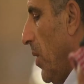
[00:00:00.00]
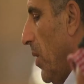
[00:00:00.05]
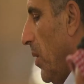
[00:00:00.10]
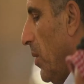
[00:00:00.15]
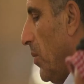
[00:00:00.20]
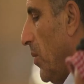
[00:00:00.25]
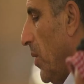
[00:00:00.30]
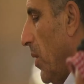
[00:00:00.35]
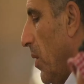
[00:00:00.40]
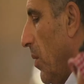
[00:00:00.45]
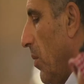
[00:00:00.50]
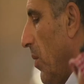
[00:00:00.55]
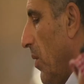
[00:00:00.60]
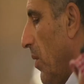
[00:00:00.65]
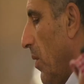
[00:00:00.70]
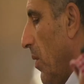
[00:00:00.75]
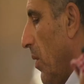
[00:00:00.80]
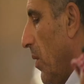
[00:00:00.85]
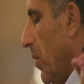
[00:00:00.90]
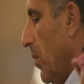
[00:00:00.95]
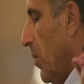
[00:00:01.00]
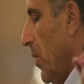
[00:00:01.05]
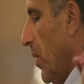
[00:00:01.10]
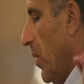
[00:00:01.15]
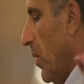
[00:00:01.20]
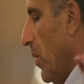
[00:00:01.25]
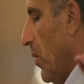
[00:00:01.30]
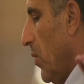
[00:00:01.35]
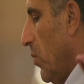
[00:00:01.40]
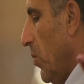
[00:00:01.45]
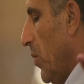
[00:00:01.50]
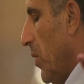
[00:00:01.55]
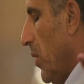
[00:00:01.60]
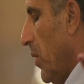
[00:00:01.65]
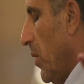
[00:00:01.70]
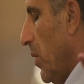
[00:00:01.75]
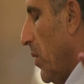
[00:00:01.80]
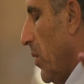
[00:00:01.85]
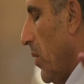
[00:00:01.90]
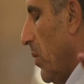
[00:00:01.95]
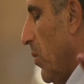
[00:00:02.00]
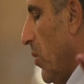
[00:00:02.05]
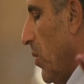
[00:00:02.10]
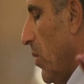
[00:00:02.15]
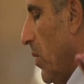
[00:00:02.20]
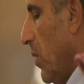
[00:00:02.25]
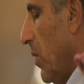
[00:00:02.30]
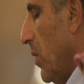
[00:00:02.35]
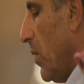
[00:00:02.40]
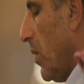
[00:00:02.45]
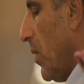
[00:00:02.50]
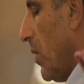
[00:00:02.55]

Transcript: art far exceeds its artistic